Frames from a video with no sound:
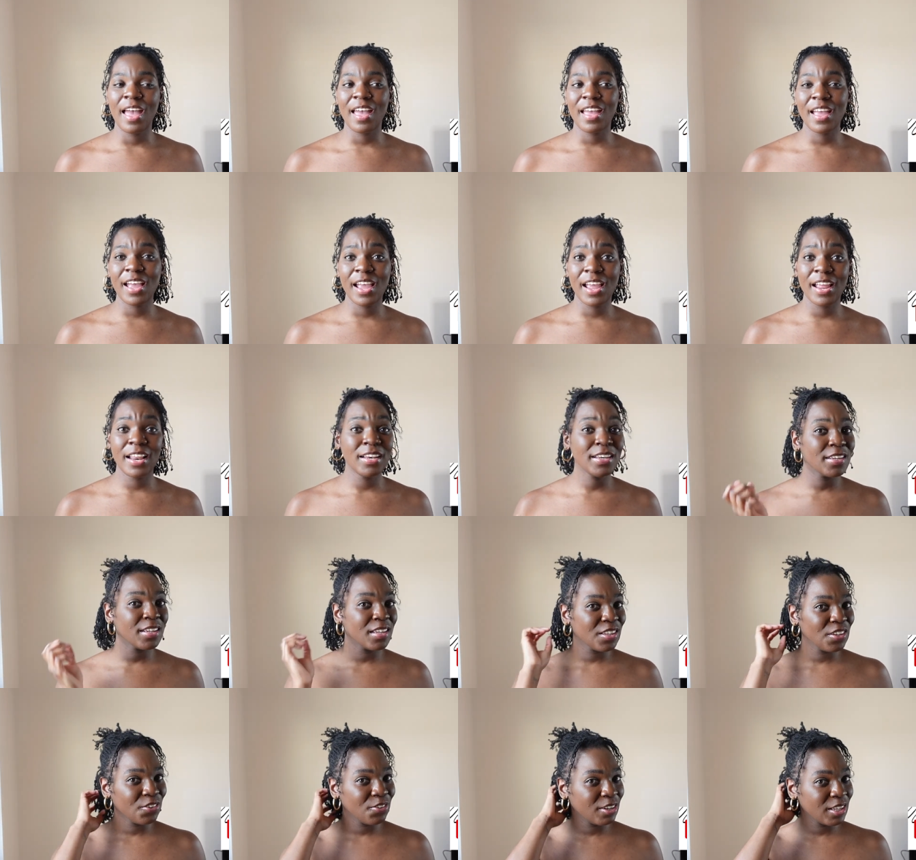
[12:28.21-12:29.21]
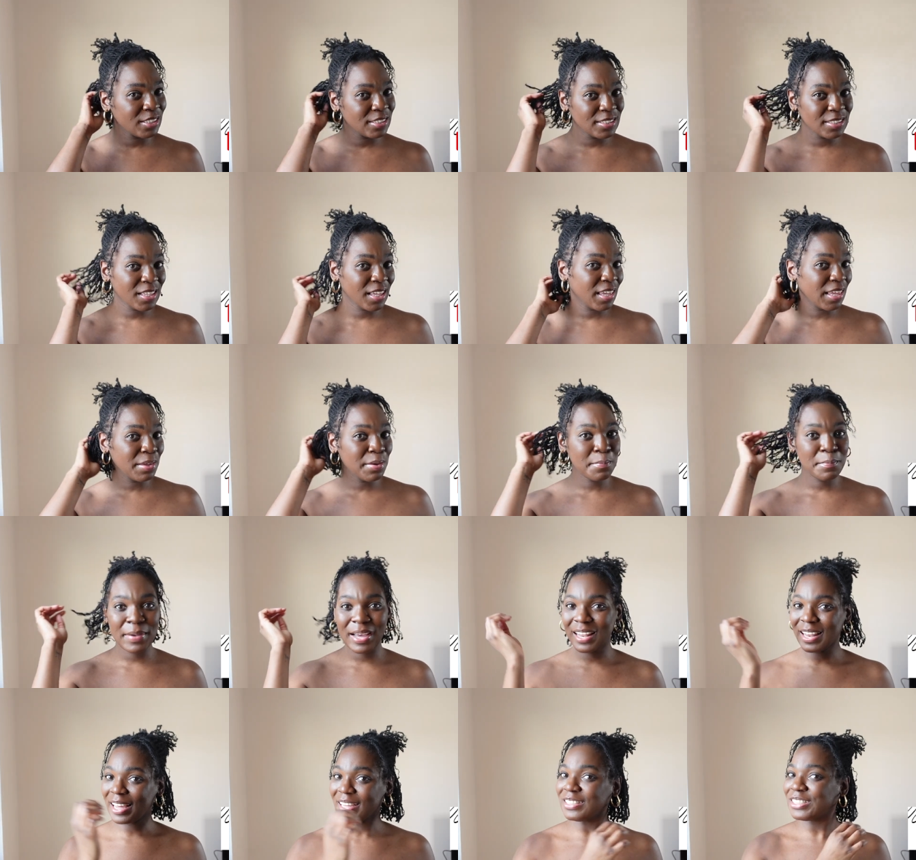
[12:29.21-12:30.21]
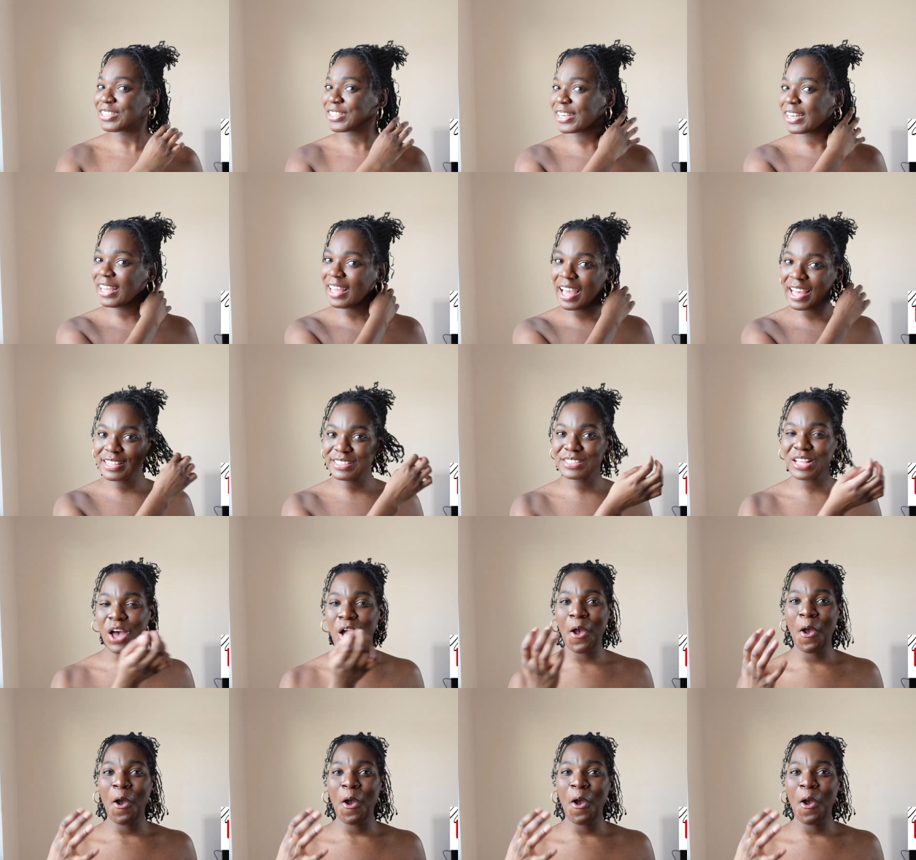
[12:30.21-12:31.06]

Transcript: and you can see my life journey as